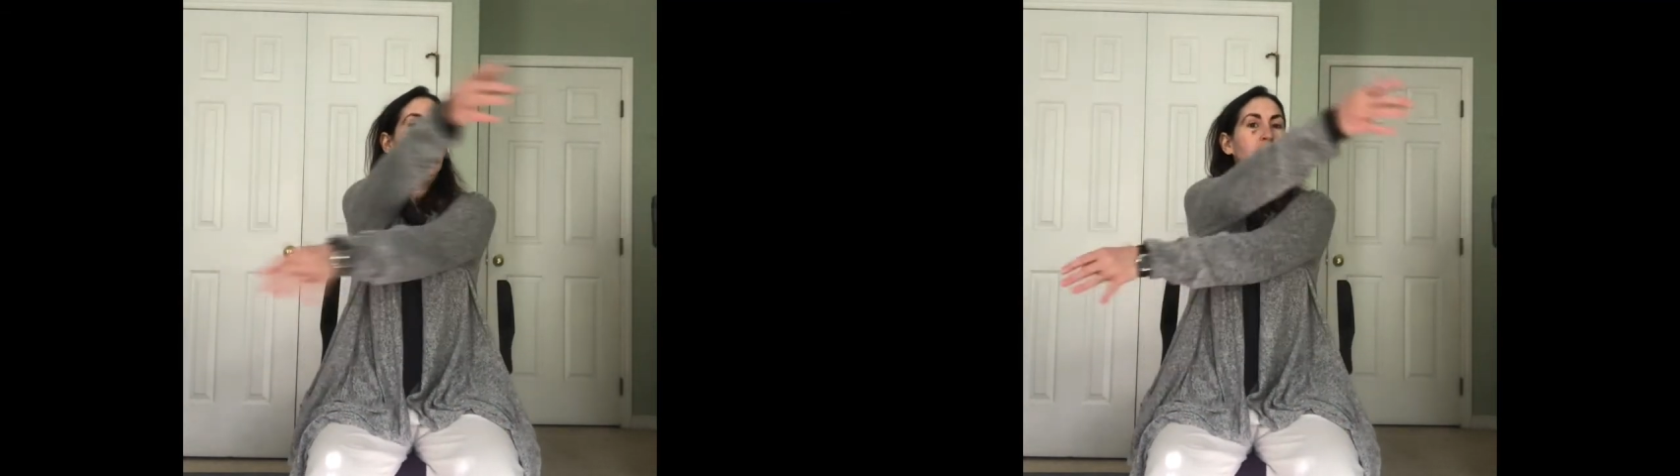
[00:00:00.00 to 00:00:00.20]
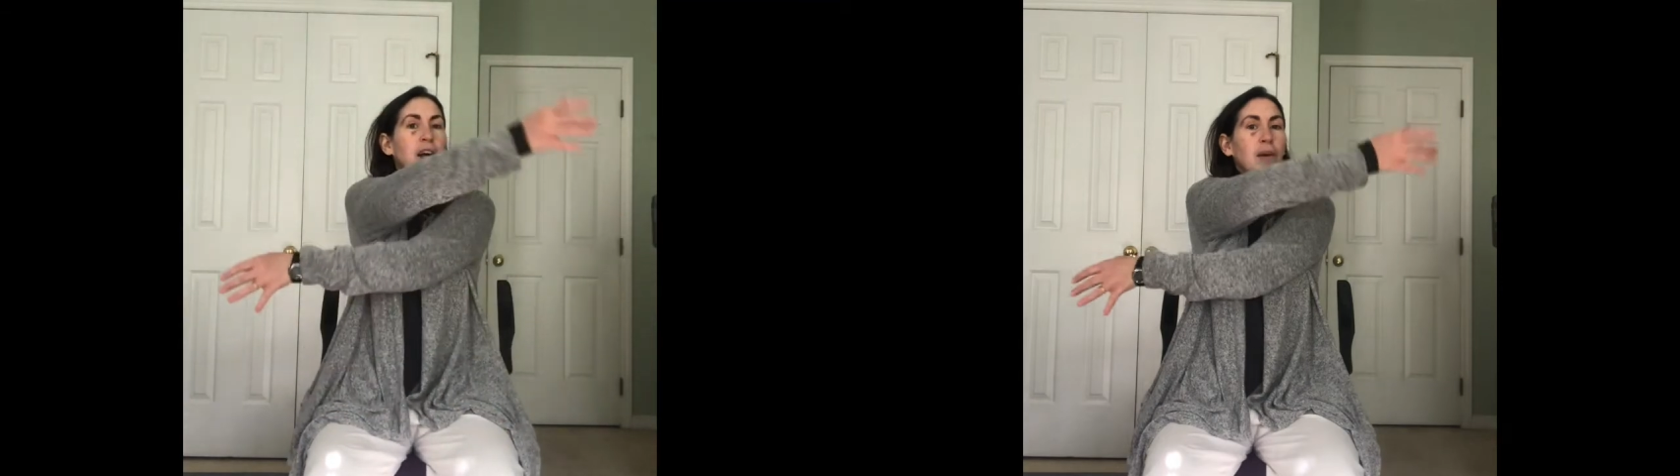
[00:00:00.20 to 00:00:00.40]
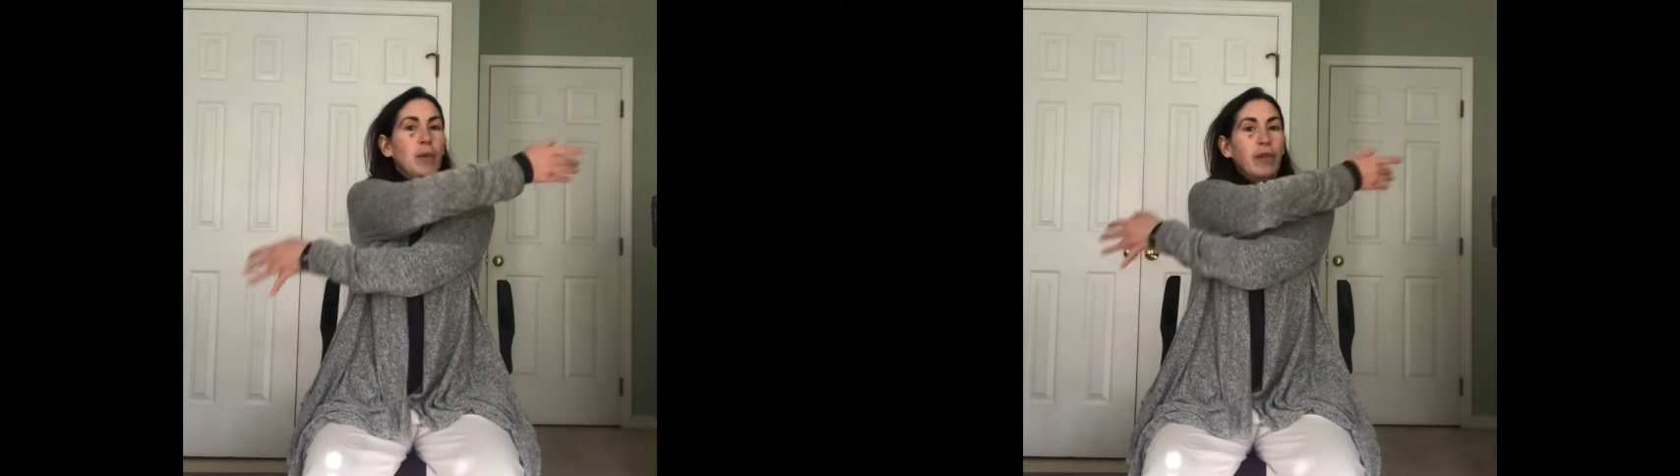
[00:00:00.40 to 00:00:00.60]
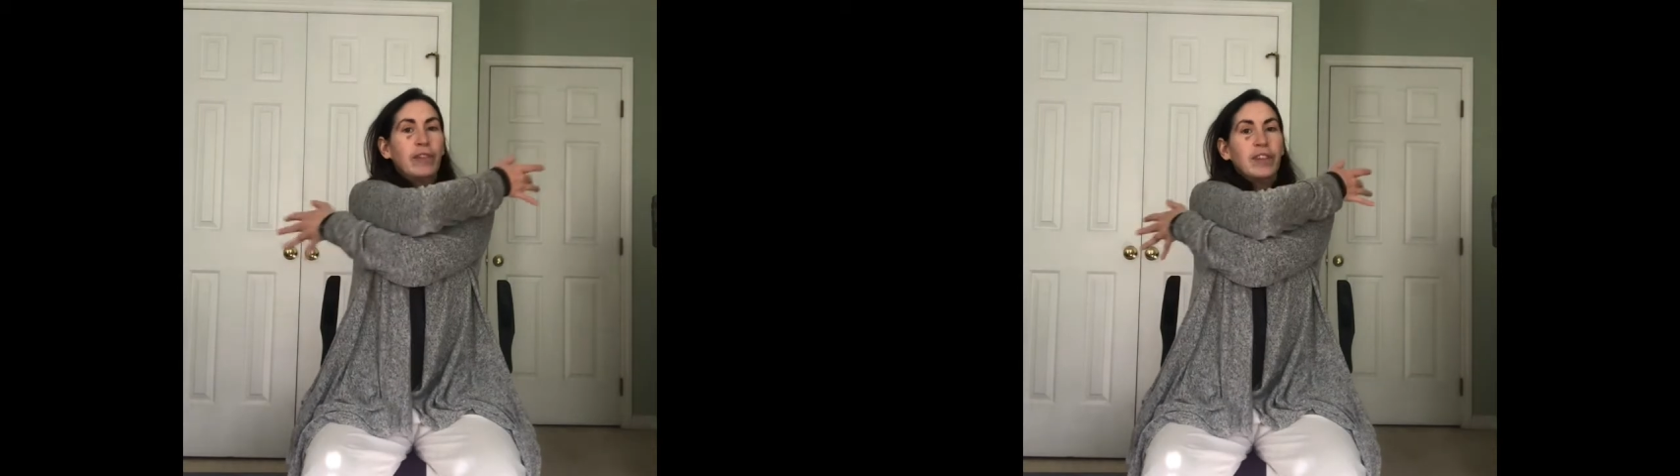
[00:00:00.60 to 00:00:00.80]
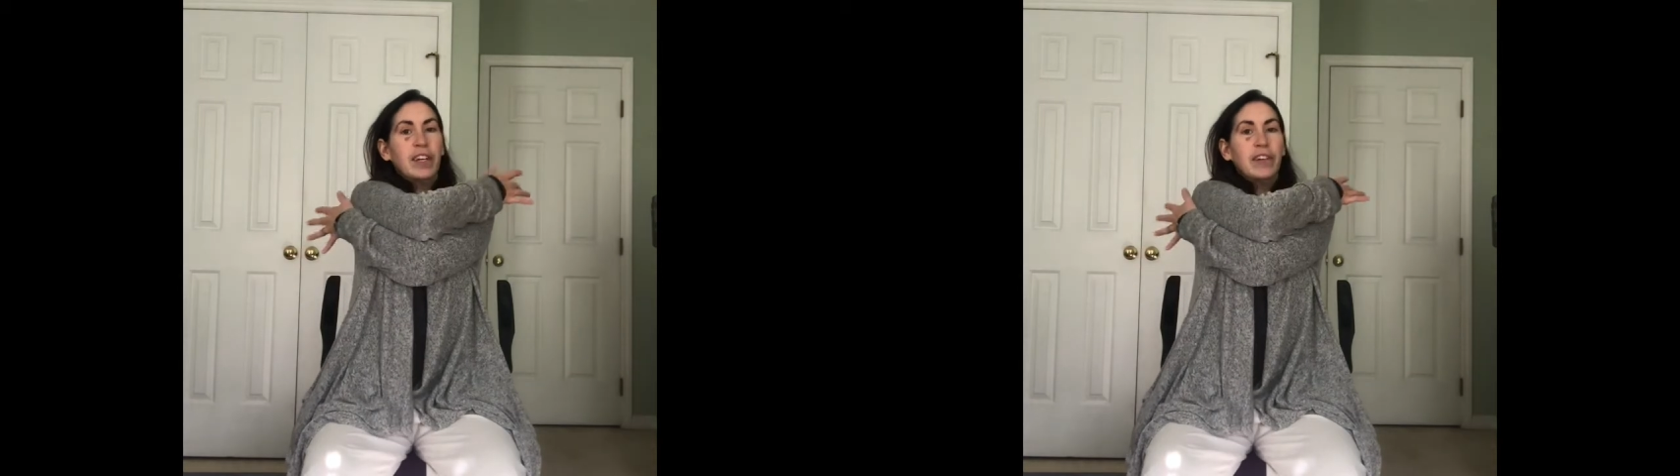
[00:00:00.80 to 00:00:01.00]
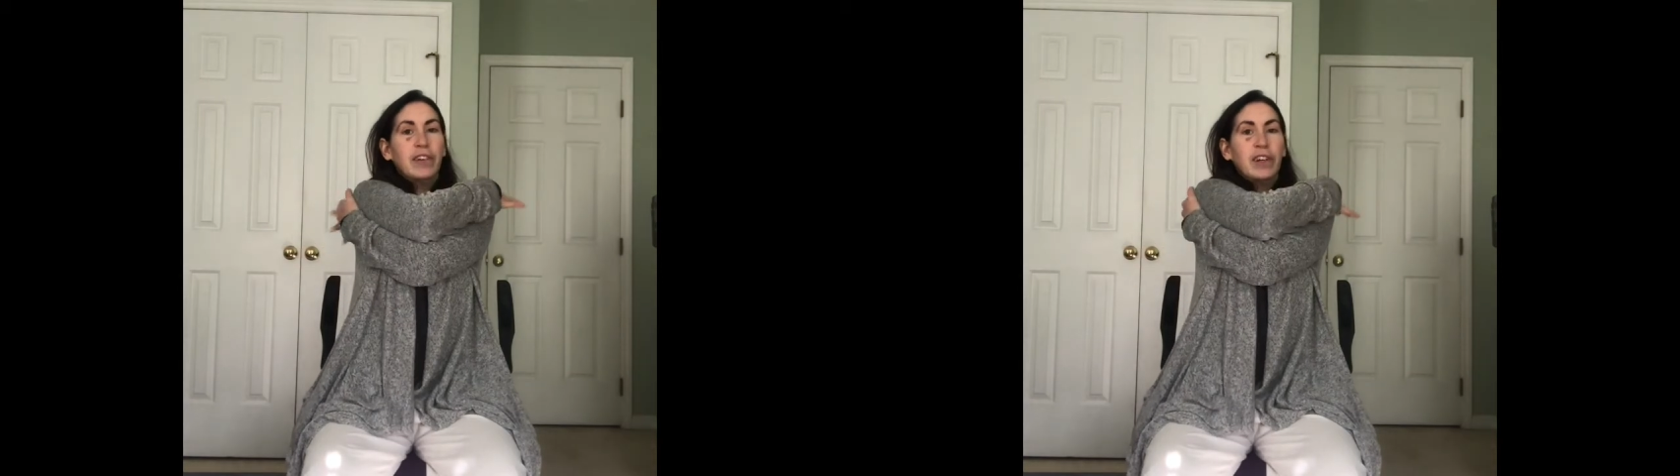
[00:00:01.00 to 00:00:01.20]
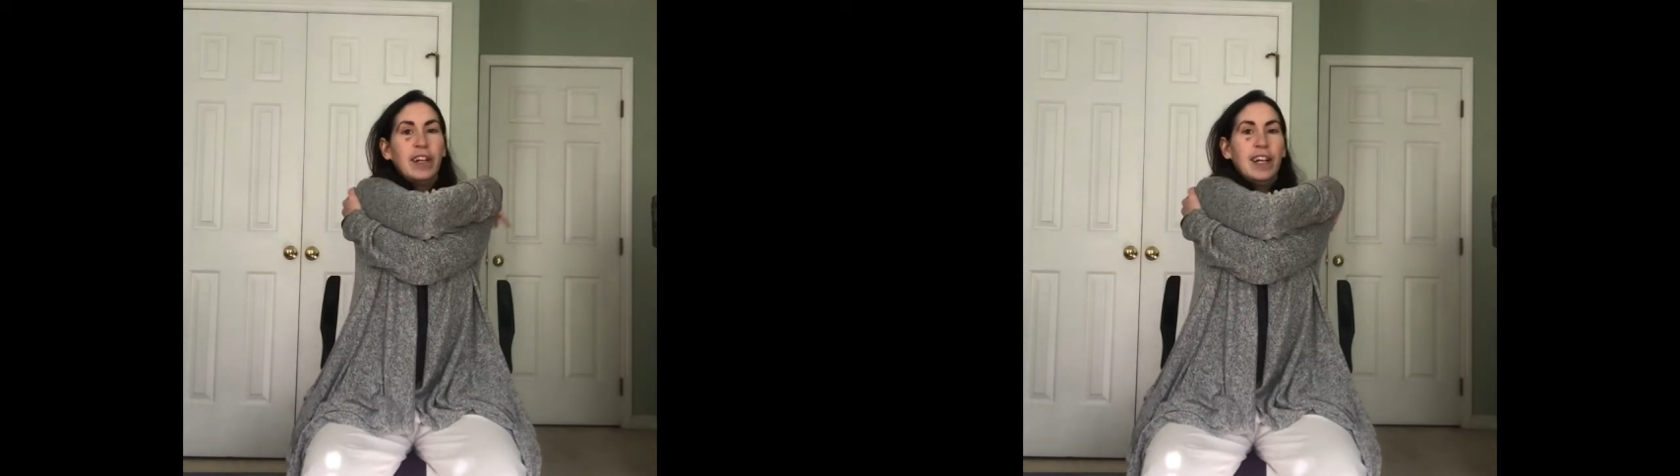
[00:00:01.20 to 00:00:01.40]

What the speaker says: arm over the other